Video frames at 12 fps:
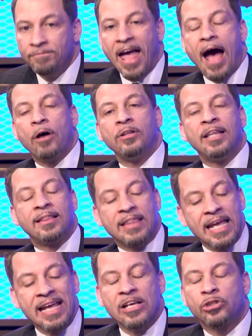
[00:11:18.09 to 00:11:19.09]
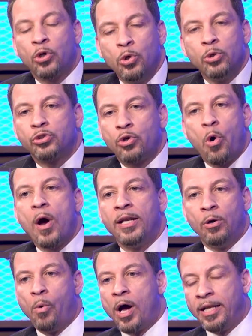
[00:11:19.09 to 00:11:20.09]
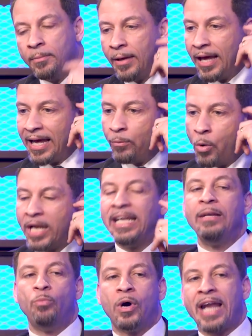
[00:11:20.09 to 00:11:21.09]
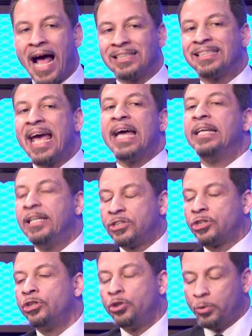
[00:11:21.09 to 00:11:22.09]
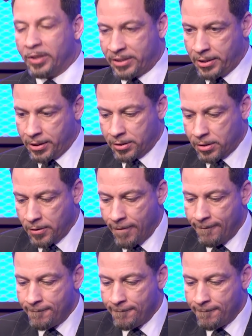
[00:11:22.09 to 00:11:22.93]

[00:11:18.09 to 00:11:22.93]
now the thing is, who's going to want him? What he, what Isaiah needs to do is this.